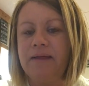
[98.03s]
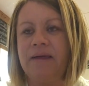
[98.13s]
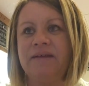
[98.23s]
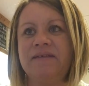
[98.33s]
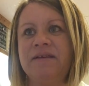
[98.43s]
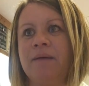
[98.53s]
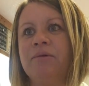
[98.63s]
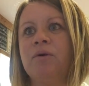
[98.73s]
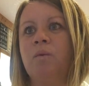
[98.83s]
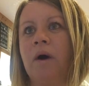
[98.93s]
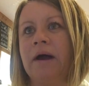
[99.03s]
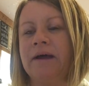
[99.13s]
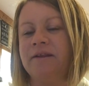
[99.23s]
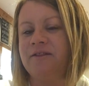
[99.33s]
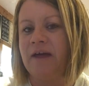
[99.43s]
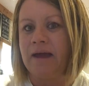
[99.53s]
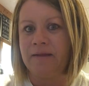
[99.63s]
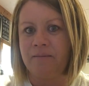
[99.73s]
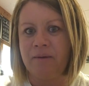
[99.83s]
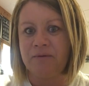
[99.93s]
That is the number one thing
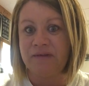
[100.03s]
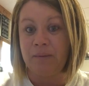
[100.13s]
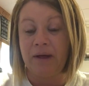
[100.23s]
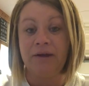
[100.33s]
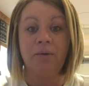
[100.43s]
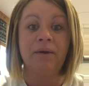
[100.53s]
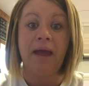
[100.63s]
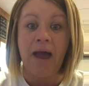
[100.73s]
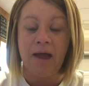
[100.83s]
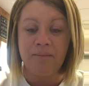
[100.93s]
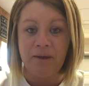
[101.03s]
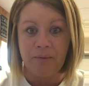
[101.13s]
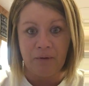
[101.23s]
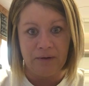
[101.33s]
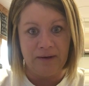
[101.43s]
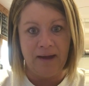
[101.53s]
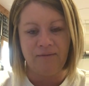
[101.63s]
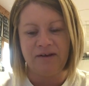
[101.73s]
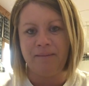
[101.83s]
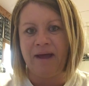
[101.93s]
that people say, well, I don't want to add people. And
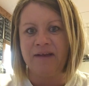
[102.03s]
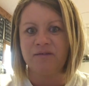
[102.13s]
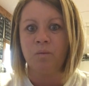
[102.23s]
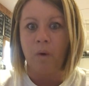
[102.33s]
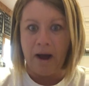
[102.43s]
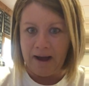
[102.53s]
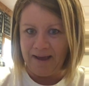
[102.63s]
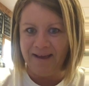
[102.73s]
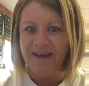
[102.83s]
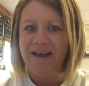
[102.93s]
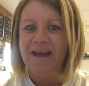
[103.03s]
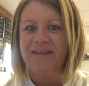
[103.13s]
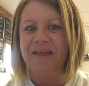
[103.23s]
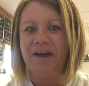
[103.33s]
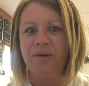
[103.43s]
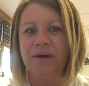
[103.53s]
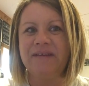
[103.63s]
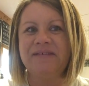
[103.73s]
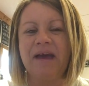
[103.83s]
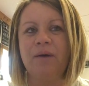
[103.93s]
every time I ask why, they
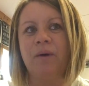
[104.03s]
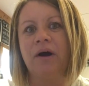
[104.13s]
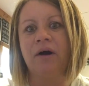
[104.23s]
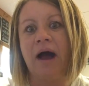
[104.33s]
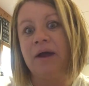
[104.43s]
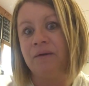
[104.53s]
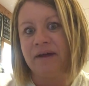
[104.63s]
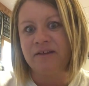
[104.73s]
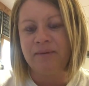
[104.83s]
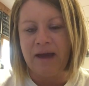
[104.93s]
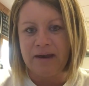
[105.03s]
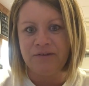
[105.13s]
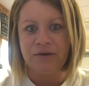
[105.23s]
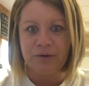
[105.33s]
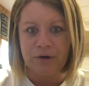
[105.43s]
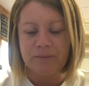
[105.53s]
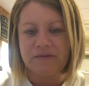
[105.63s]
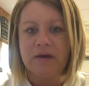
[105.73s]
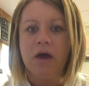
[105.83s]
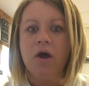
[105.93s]
always say, well, I don't like to be added to
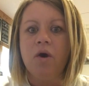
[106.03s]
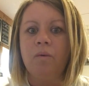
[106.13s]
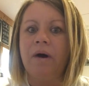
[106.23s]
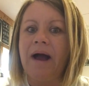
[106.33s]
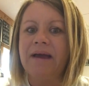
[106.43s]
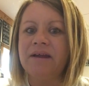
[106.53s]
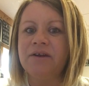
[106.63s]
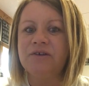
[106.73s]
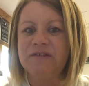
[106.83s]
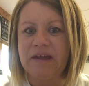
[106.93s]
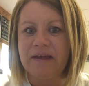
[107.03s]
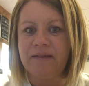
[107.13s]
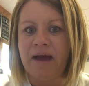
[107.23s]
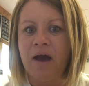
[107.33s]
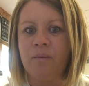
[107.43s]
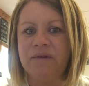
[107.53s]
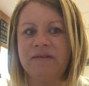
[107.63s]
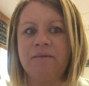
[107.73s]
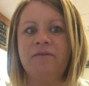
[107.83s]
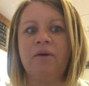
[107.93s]
groups. Well, I can understand that with
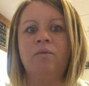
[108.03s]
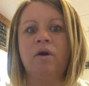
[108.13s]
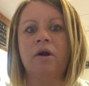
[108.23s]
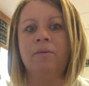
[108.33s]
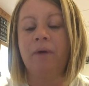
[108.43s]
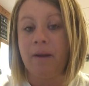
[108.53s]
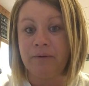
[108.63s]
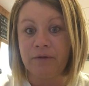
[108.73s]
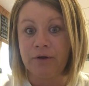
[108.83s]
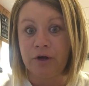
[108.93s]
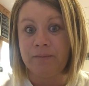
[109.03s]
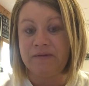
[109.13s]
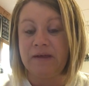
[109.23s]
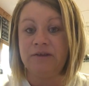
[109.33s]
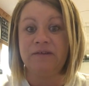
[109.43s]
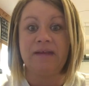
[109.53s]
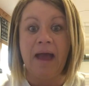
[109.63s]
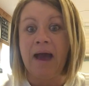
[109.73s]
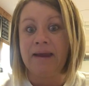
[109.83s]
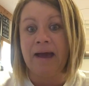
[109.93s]
some of our more popular groups that just
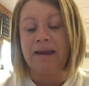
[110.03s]
add